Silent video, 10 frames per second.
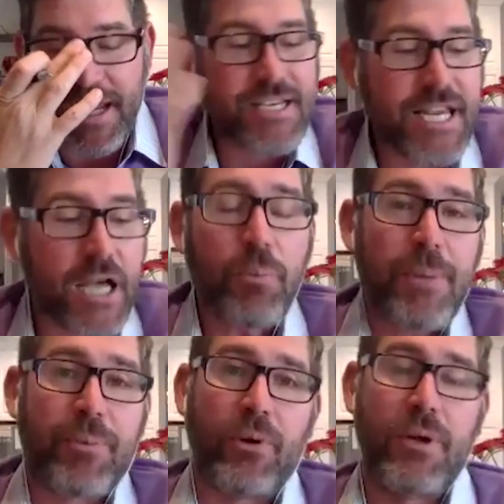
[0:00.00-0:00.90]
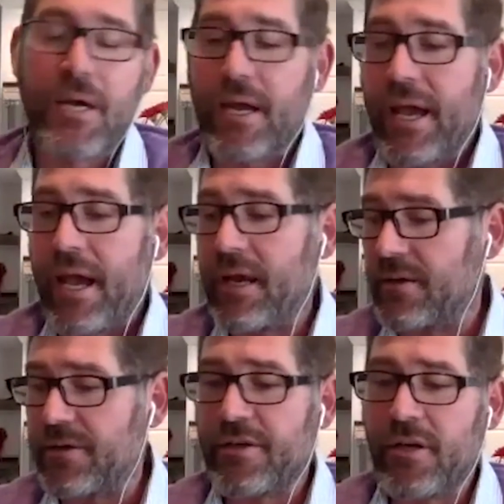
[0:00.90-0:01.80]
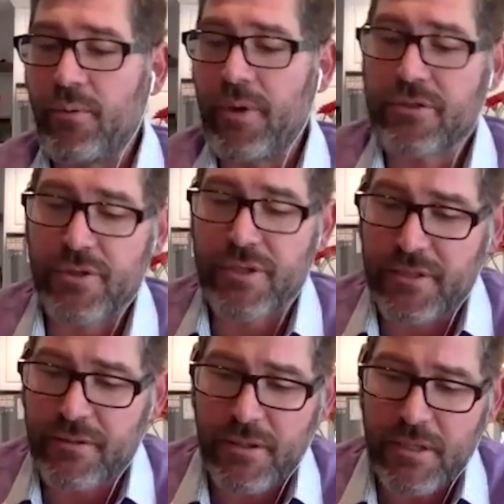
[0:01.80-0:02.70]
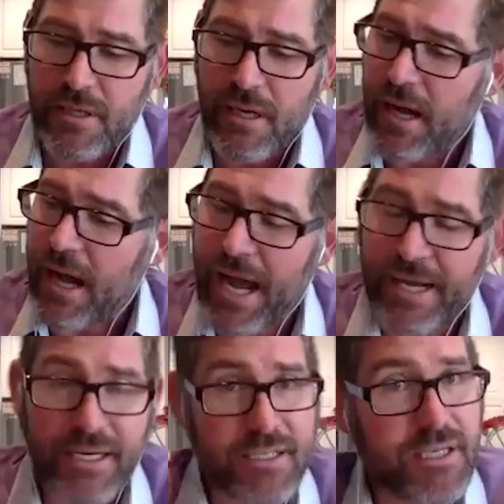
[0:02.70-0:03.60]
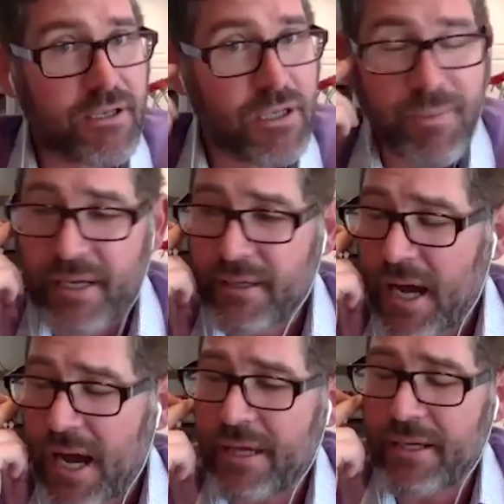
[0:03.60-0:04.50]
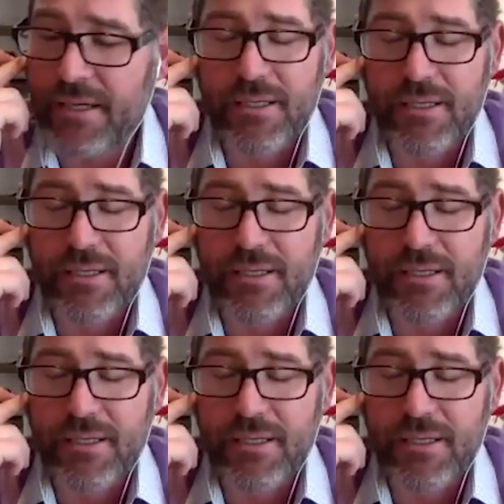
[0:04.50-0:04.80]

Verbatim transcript: and tell people, hey, you know what, Tristan, I got to tell you, man, I